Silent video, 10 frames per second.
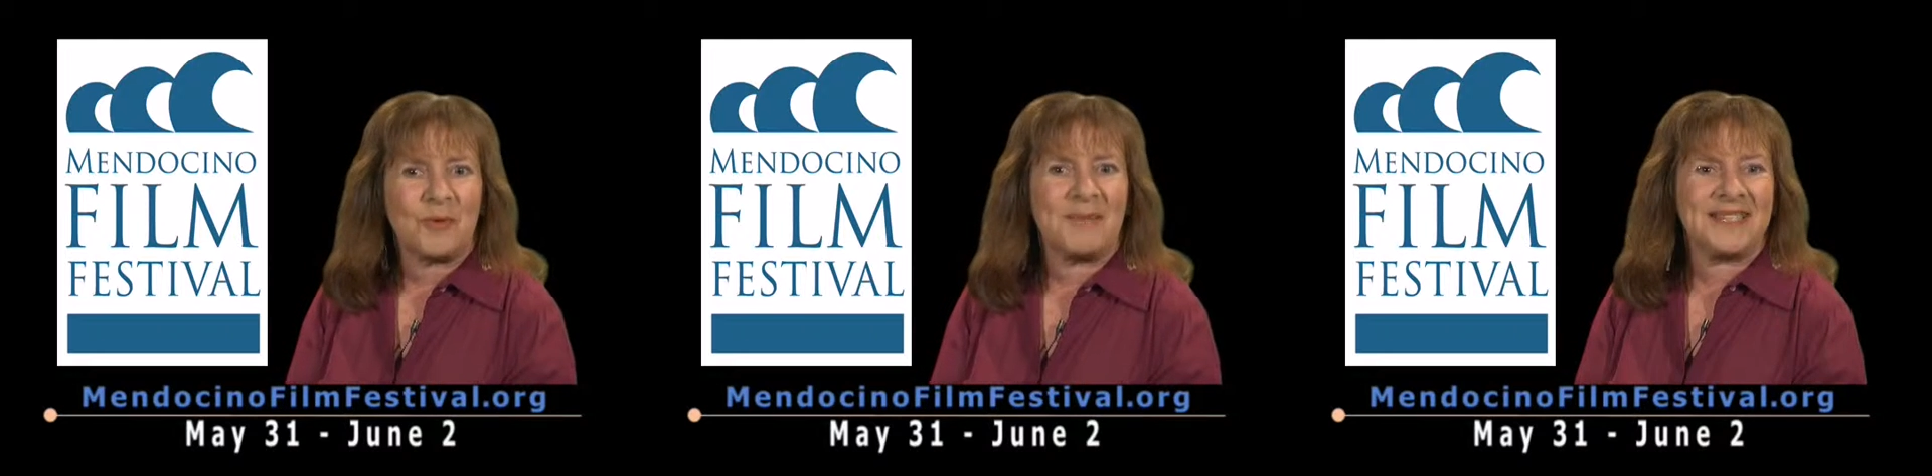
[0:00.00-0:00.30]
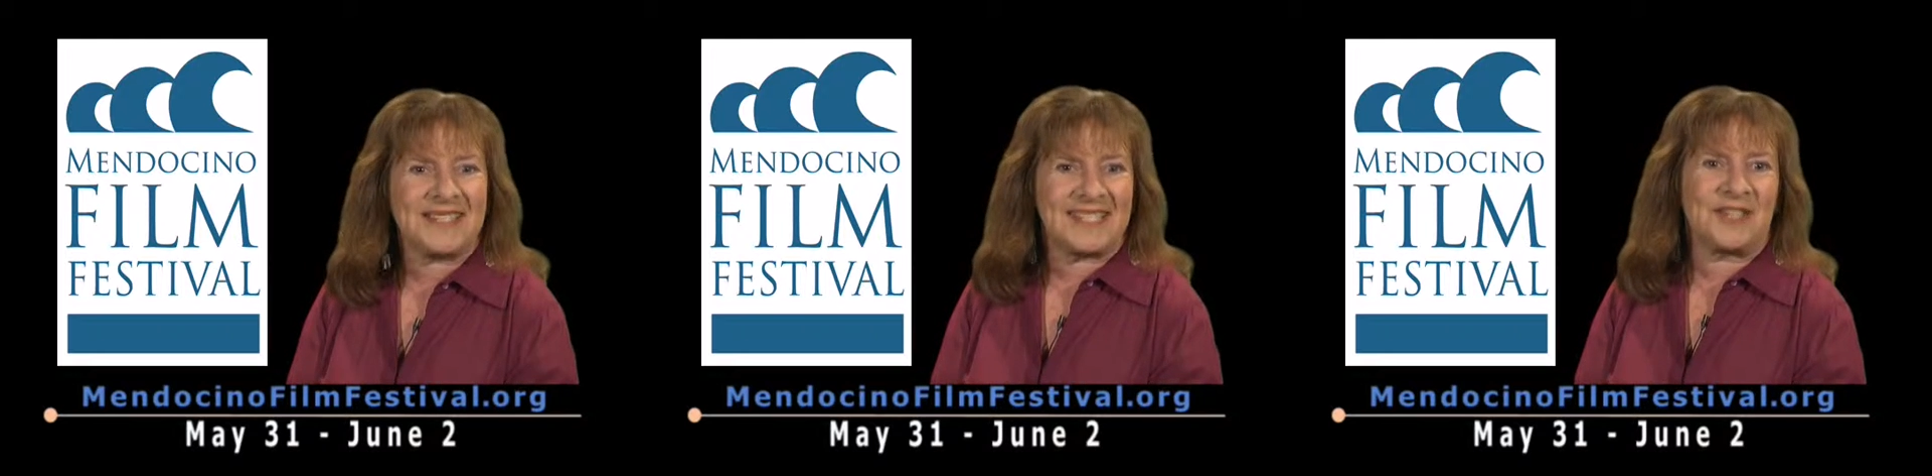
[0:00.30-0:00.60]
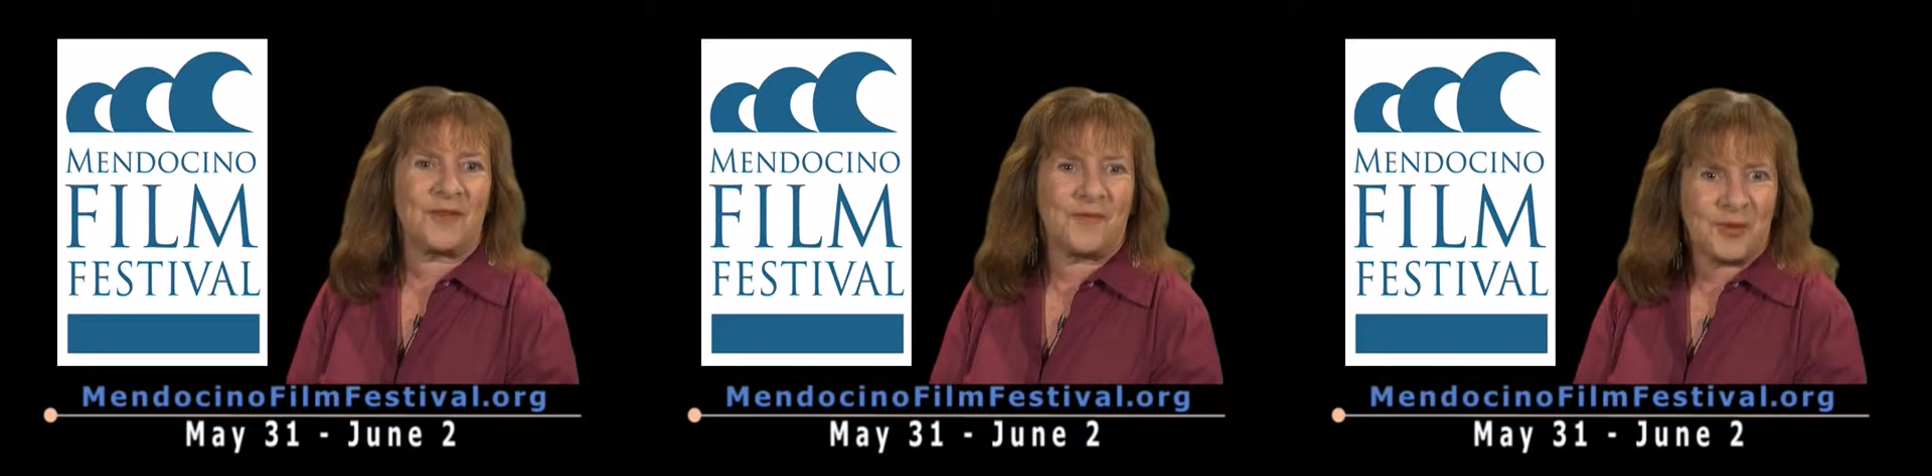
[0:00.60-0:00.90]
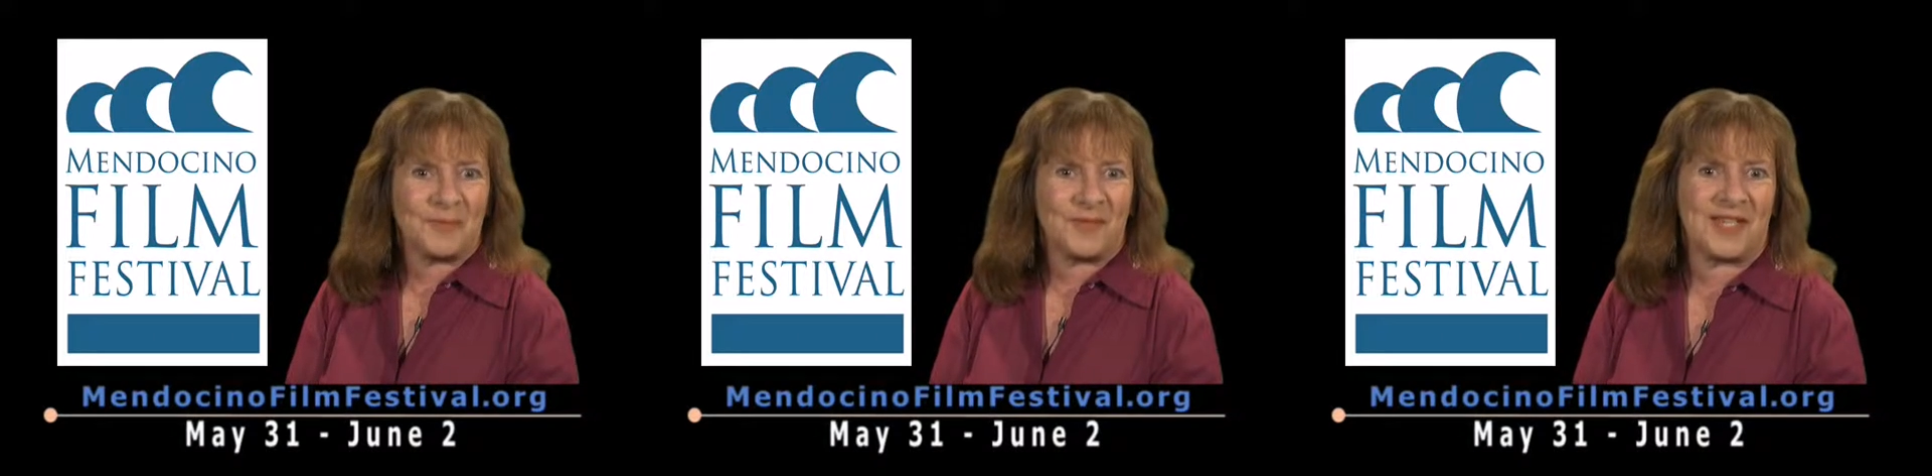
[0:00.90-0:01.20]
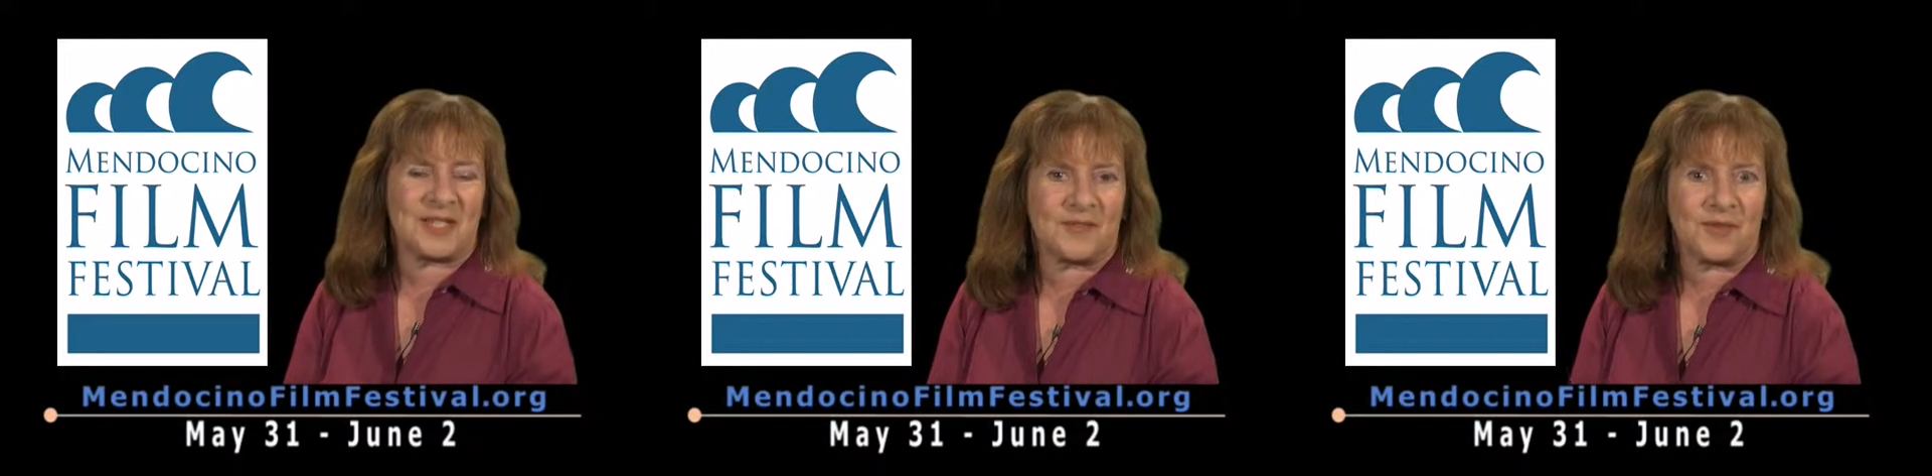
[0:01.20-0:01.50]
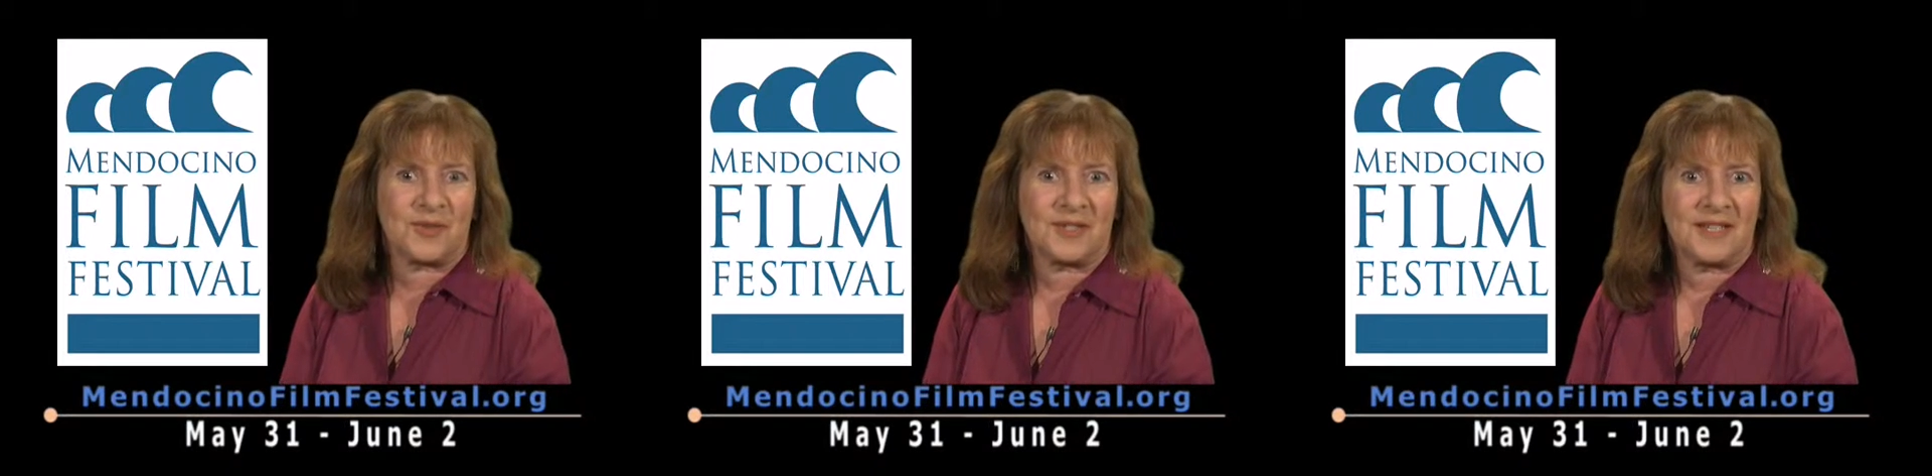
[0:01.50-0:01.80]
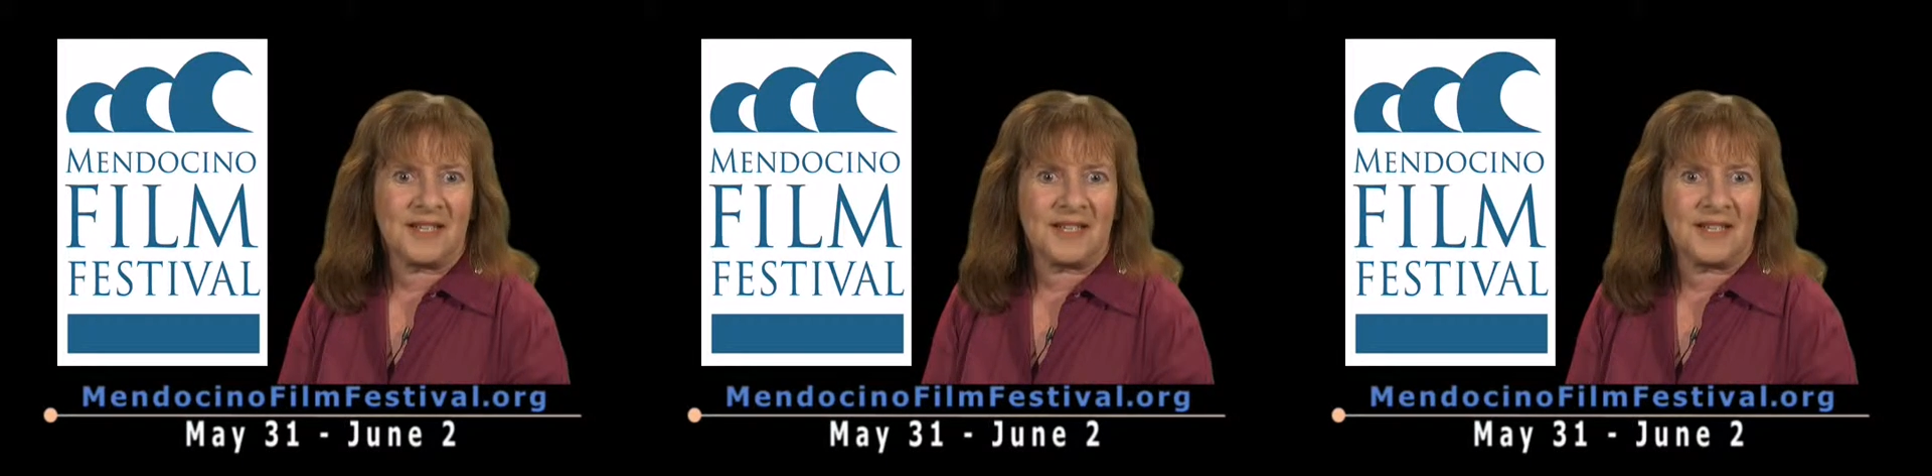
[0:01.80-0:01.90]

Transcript: Mendocino Film Festival.